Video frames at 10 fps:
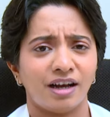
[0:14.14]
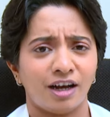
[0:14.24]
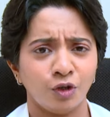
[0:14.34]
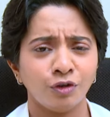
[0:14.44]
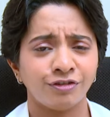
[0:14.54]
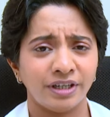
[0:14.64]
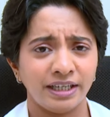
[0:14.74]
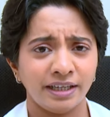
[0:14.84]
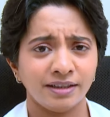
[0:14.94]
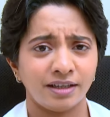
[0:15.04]
Are you
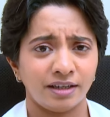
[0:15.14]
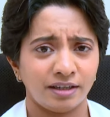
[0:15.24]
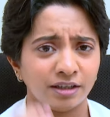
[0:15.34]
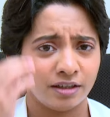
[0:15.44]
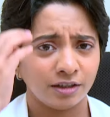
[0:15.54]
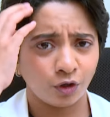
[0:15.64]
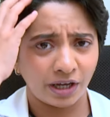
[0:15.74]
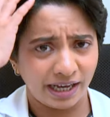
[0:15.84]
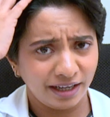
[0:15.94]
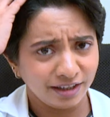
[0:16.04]
feeling that your
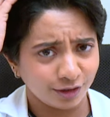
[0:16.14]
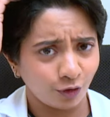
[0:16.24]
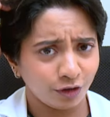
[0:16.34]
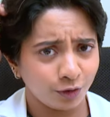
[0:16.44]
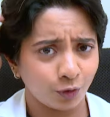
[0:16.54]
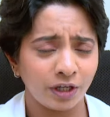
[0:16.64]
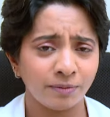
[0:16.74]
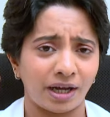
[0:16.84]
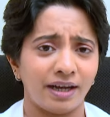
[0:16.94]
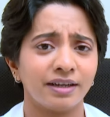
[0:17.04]
hair is not
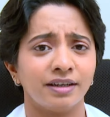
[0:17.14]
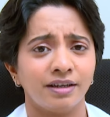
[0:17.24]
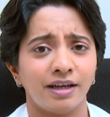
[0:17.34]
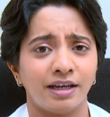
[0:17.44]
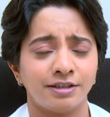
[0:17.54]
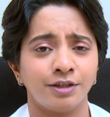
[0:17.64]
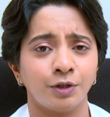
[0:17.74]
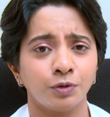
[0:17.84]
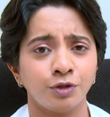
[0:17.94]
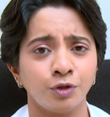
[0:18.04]
growing back as it
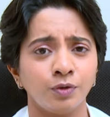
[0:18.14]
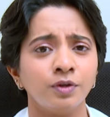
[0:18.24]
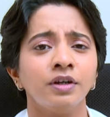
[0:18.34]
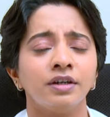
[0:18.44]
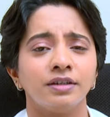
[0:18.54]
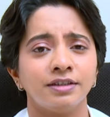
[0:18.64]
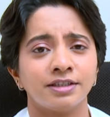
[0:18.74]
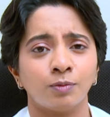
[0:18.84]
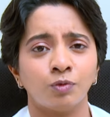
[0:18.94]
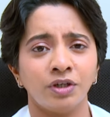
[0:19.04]
used to? Did
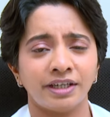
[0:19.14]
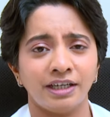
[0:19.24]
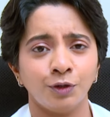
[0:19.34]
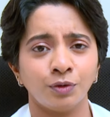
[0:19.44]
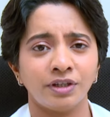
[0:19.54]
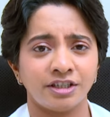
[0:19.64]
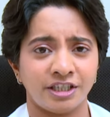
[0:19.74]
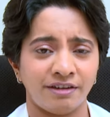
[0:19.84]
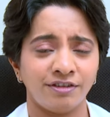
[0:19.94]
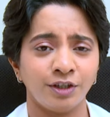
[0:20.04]
someone tell you that
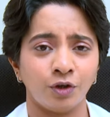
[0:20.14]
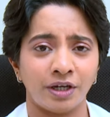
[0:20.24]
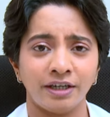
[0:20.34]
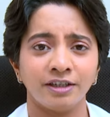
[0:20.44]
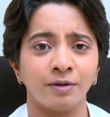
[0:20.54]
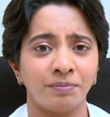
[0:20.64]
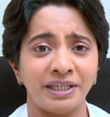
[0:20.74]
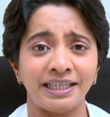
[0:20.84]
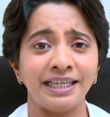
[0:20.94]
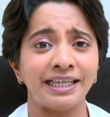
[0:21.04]
shaving your head
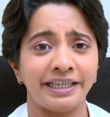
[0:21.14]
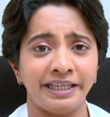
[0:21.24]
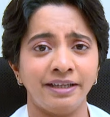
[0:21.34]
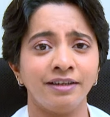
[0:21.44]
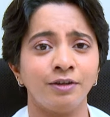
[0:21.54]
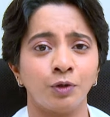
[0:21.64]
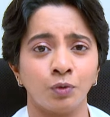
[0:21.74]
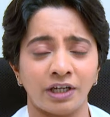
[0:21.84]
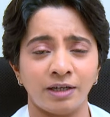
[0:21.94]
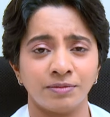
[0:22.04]
completely clean
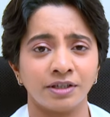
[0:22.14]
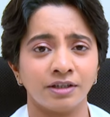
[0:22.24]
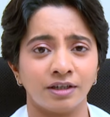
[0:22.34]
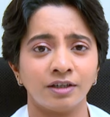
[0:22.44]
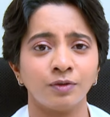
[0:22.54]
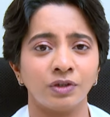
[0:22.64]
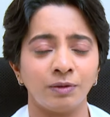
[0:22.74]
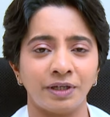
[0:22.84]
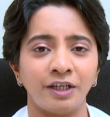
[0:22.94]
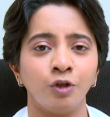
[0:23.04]
2 times a year
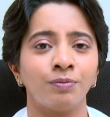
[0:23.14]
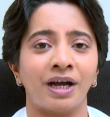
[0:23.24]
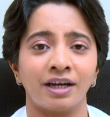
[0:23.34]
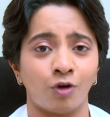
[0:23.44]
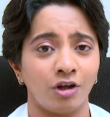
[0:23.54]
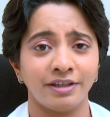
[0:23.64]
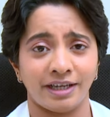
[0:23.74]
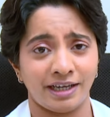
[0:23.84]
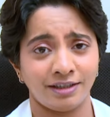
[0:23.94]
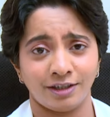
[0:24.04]
will bring you back all
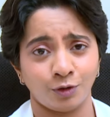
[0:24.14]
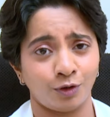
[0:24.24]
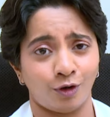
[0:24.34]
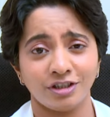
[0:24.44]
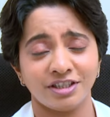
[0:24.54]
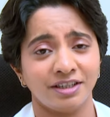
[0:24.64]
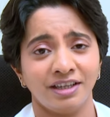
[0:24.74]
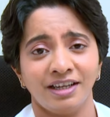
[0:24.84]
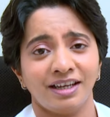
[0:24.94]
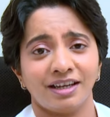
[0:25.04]
the hair that you lost?
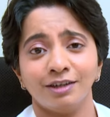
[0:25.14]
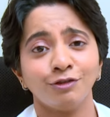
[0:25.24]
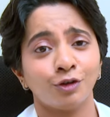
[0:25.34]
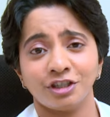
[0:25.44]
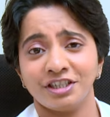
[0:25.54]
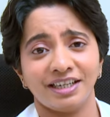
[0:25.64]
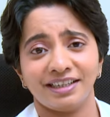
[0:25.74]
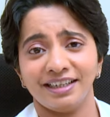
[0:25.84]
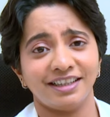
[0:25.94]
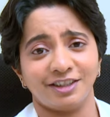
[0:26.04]

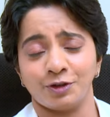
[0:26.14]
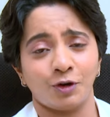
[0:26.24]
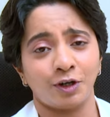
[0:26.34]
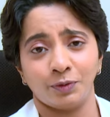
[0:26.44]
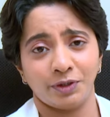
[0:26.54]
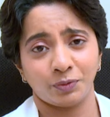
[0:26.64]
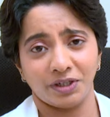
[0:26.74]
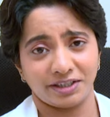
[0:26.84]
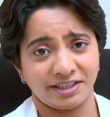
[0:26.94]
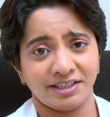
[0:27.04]
Unfortunately, that's not how it
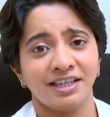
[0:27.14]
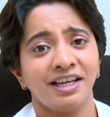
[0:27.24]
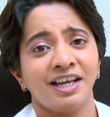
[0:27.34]
works.